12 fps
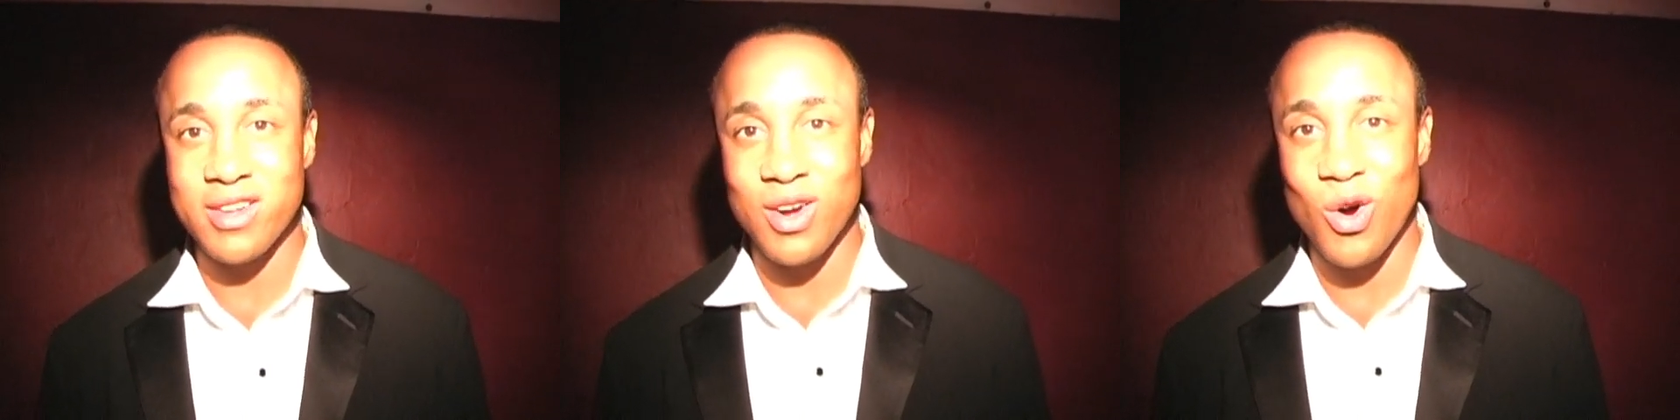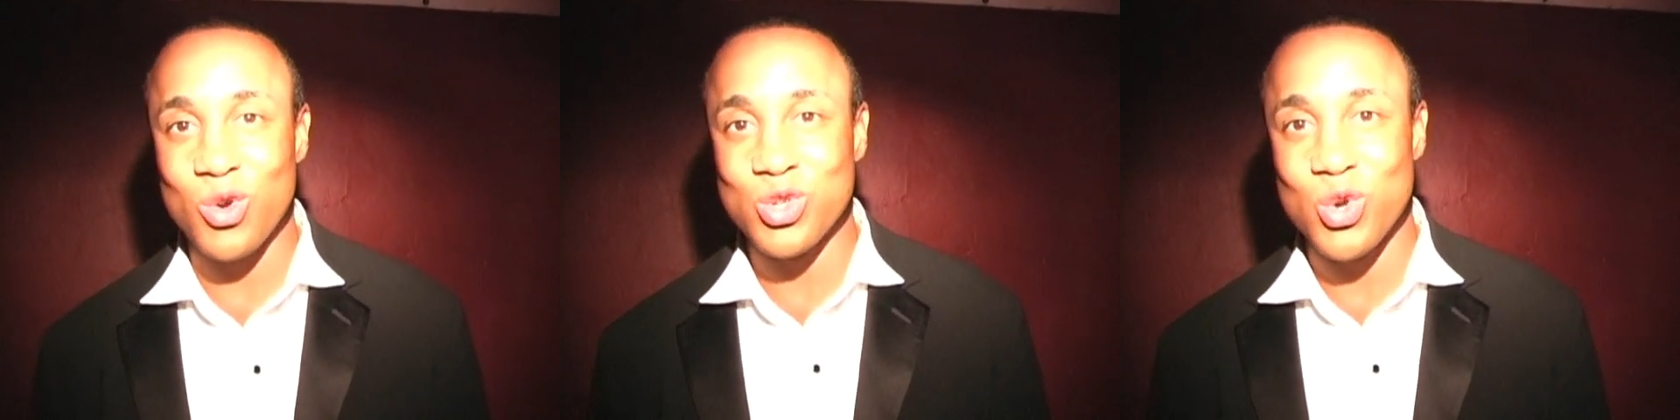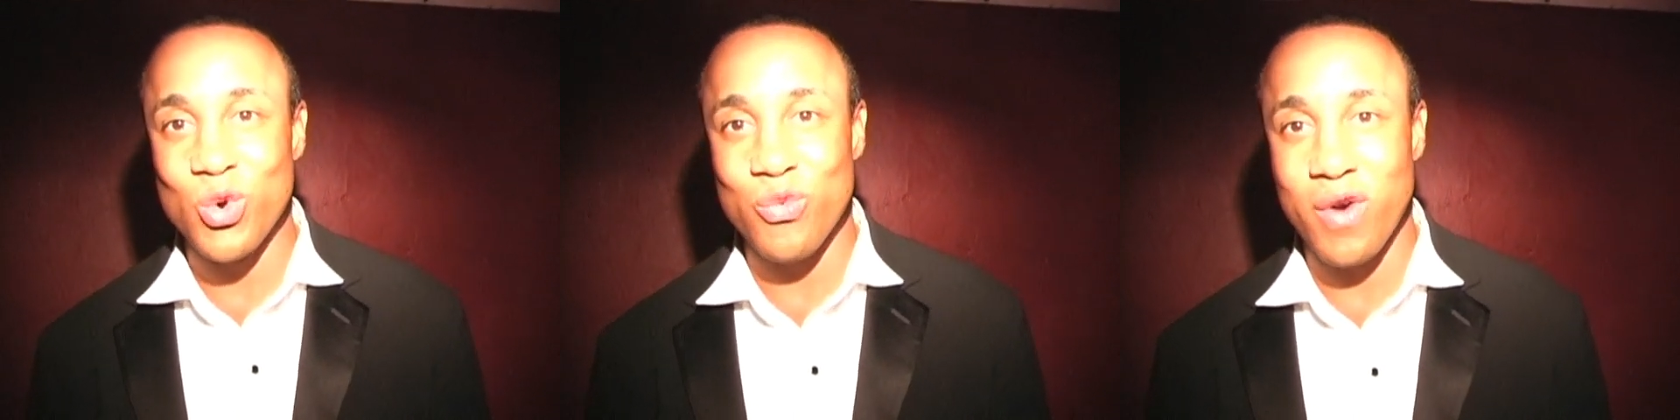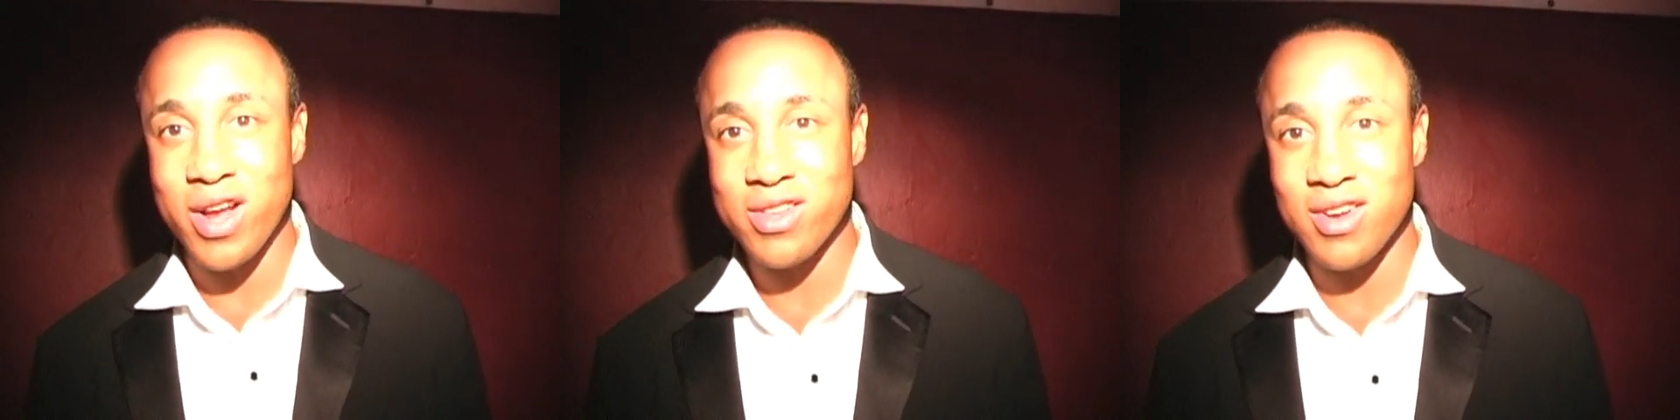old school
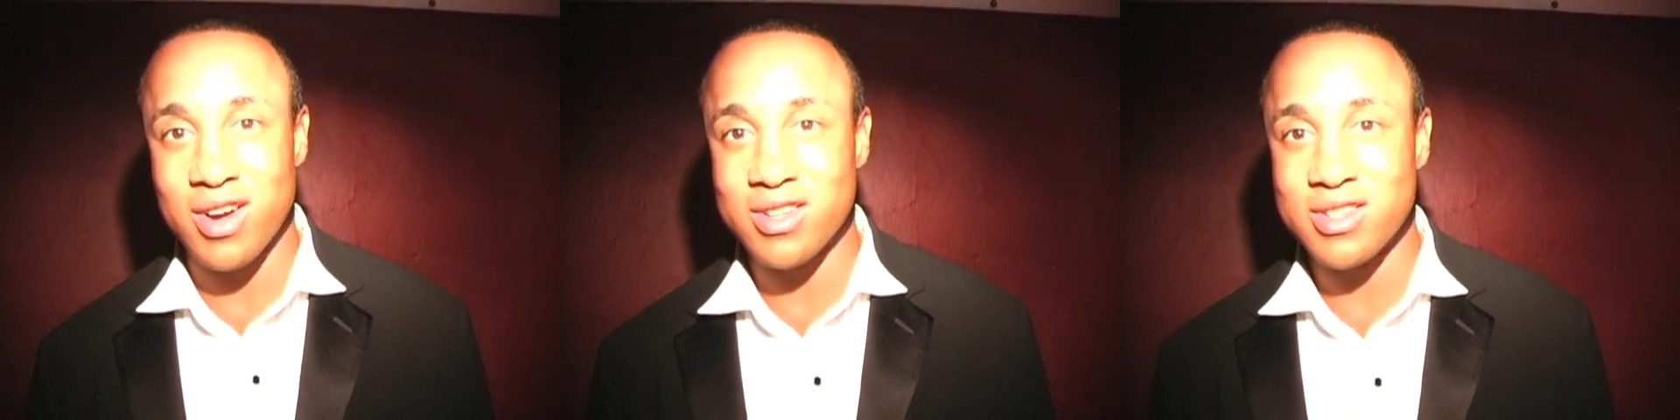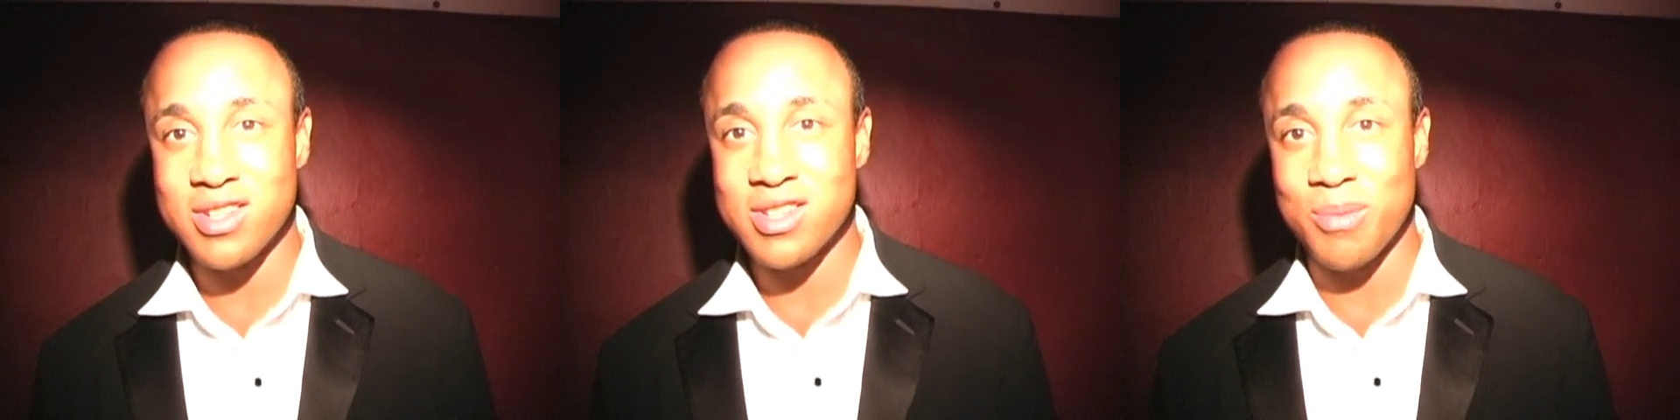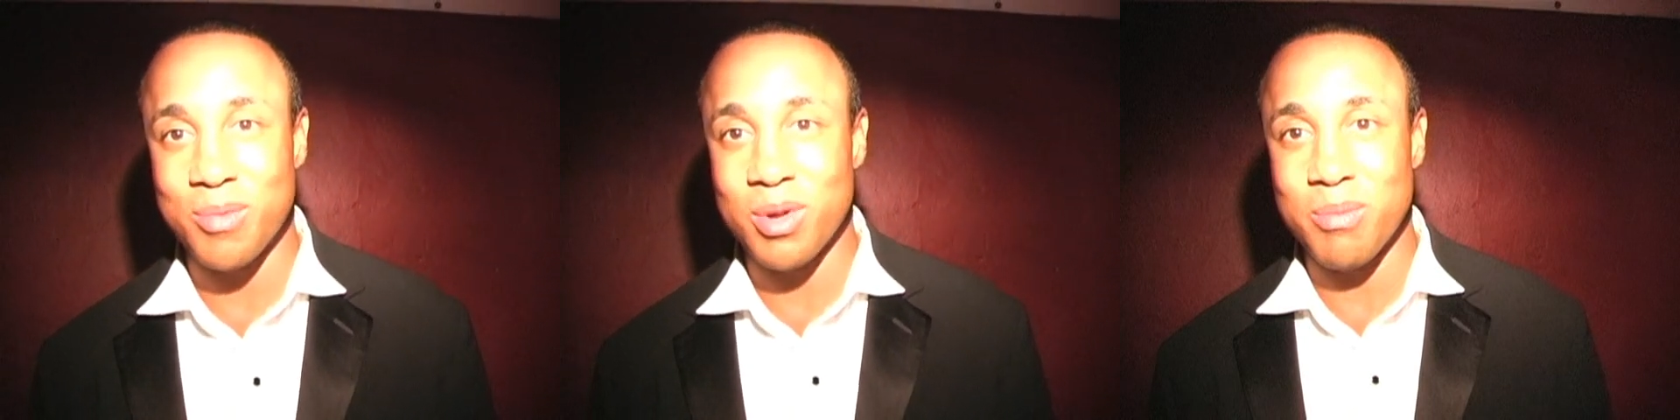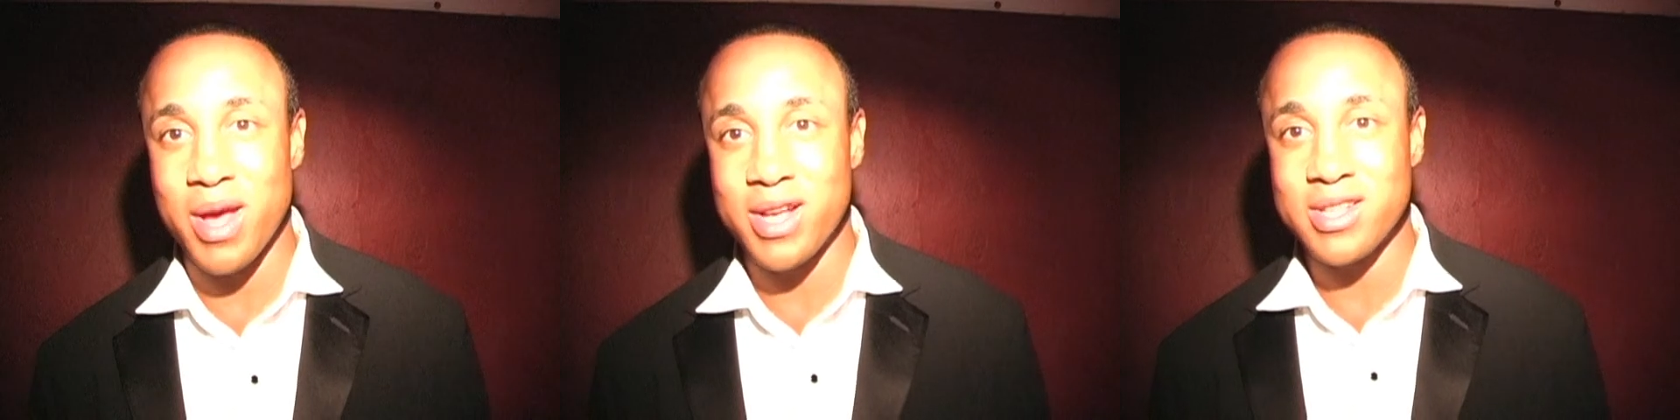fights, are just some of the
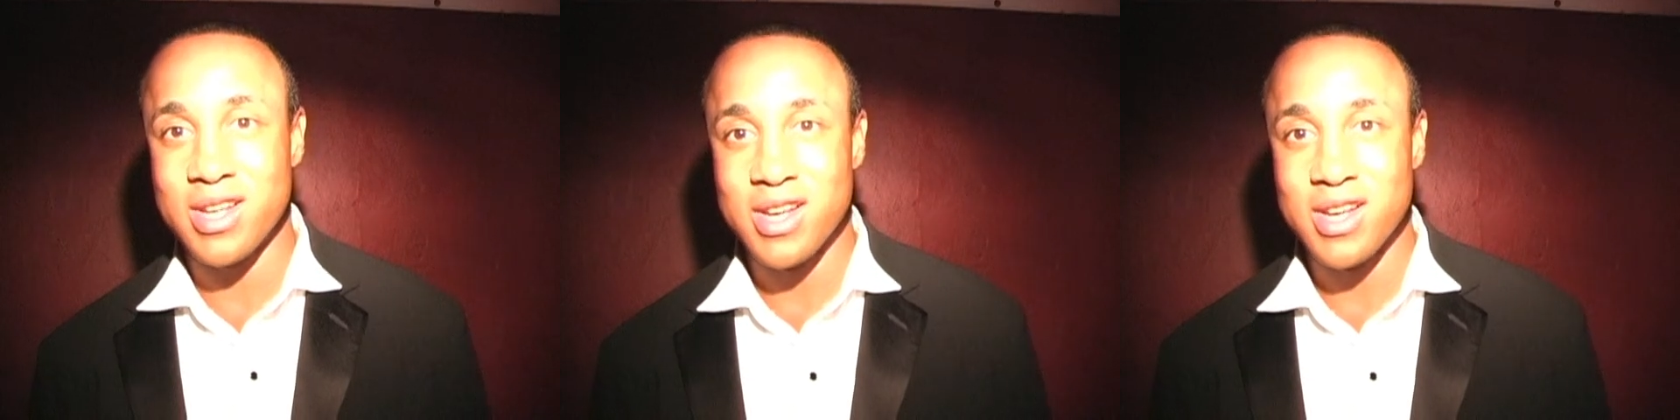best.